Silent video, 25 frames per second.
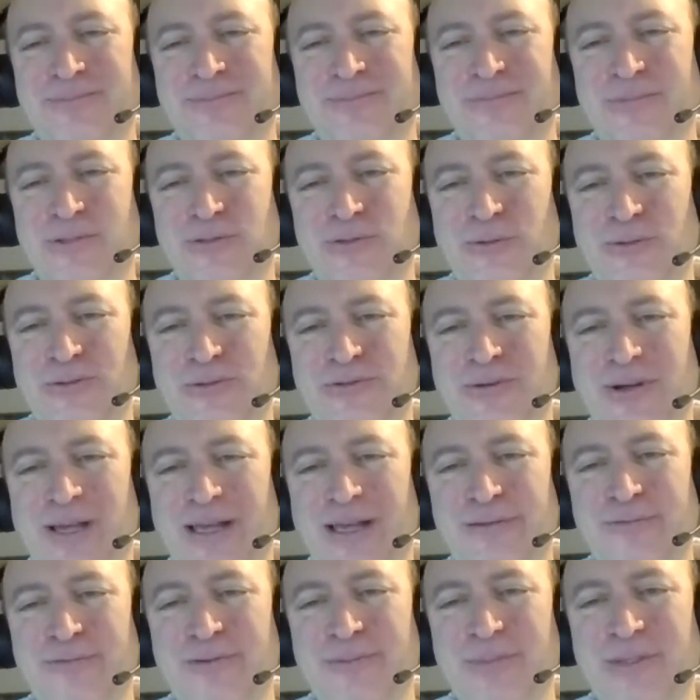short
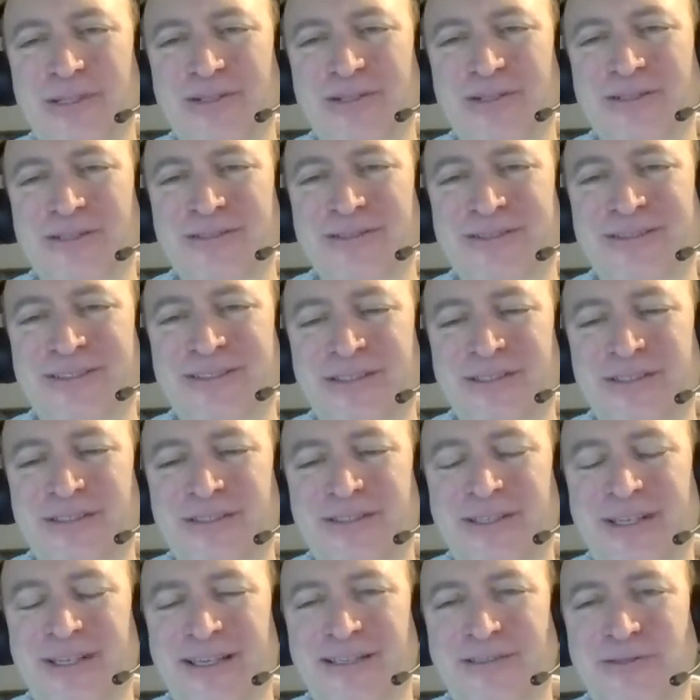drive from here.
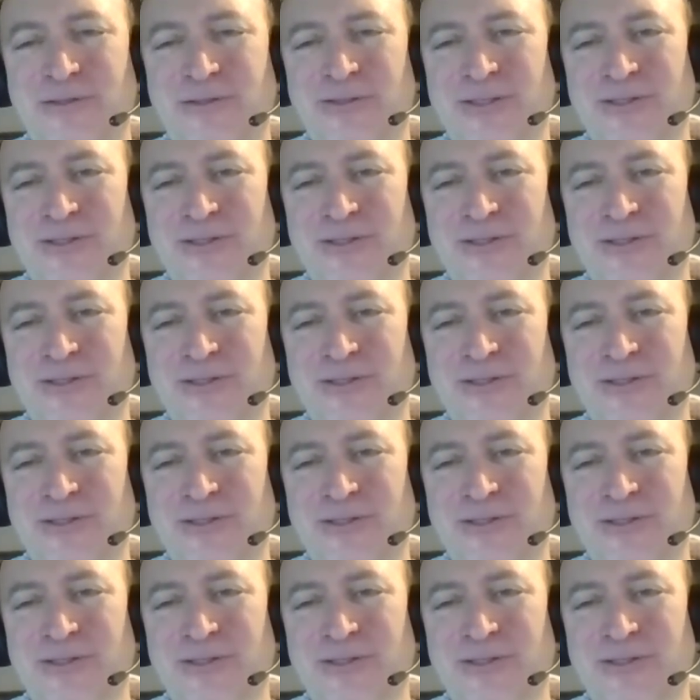And she